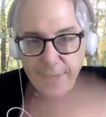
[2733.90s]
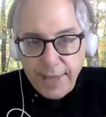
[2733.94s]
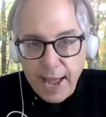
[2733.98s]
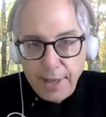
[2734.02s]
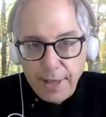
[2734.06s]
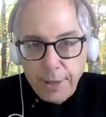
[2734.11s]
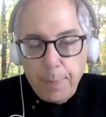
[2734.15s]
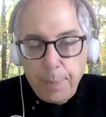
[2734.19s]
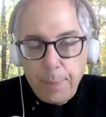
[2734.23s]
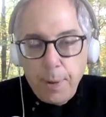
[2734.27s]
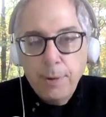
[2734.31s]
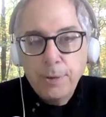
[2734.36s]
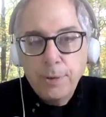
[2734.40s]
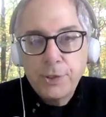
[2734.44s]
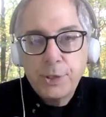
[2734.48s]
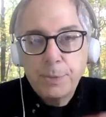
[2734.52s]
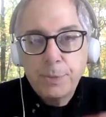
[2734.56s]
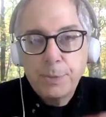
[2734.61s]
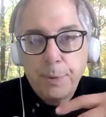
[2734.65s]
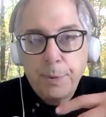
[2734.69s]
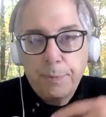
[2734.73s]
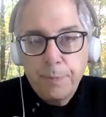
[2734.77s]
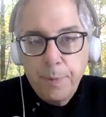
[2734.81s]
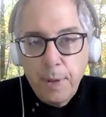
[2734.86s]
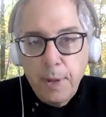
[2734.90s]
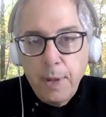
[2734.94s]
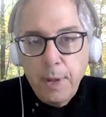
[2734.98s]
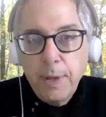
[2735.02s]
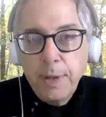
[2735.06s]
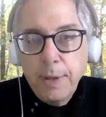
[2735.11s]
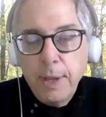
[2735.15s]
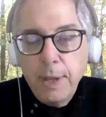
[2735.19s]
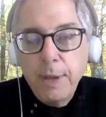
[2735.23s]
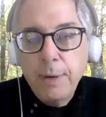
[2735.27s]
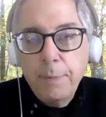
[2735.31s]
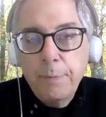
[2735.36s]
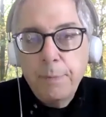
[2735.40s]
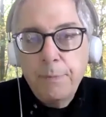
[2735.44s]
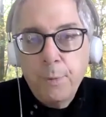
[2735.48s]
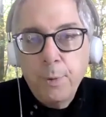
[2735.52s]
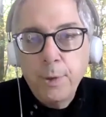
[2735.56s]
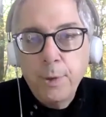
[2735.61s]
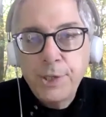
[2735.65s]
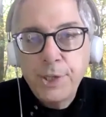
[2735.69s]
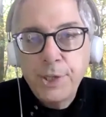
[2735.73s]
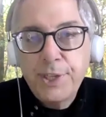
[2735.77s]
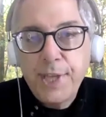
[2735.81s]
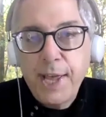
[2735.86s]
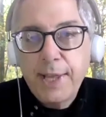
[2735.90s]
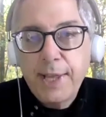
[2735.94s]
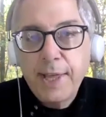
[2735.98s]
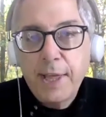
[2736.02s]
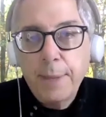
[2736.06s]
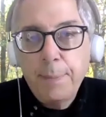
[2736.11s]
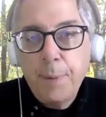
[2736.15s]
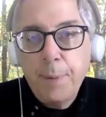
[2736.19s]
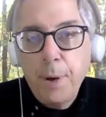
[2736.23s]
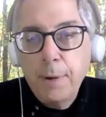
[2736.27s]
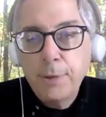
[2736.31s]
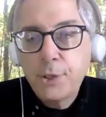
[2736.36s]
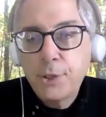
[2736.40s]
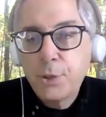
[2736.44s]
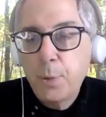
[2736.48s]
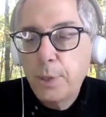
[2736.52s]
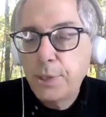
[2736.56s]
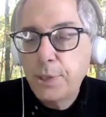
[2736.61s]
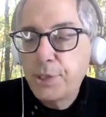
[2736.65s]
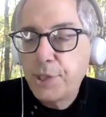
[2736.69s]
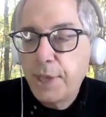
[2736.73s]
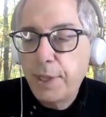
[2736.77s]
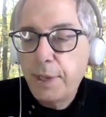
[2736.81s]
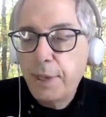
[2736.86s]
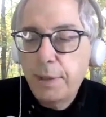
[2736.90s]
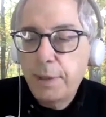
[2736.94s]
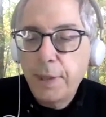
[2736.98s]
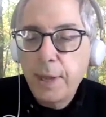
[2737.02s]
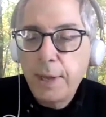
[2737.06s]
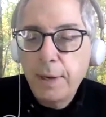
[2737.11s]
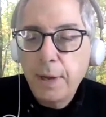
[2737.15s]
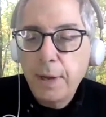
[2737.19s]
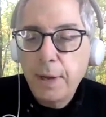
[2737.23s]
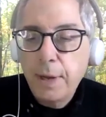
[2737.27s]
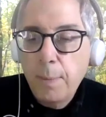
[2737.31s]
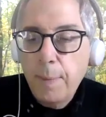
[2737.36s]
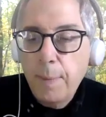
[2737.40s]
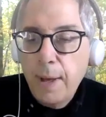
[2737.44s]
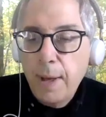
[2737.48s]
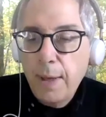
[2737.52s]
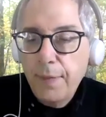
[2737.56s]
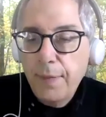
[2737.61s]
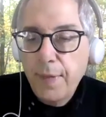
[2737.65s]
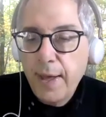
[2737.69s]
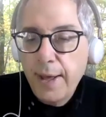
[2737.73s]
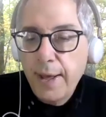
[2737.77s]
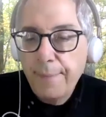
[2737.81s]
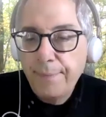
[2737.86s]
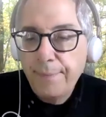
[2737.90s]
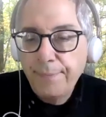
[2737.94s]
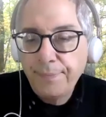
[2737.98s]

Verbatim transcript: down the post, be, you know, forced to take down the post once they, they know about that.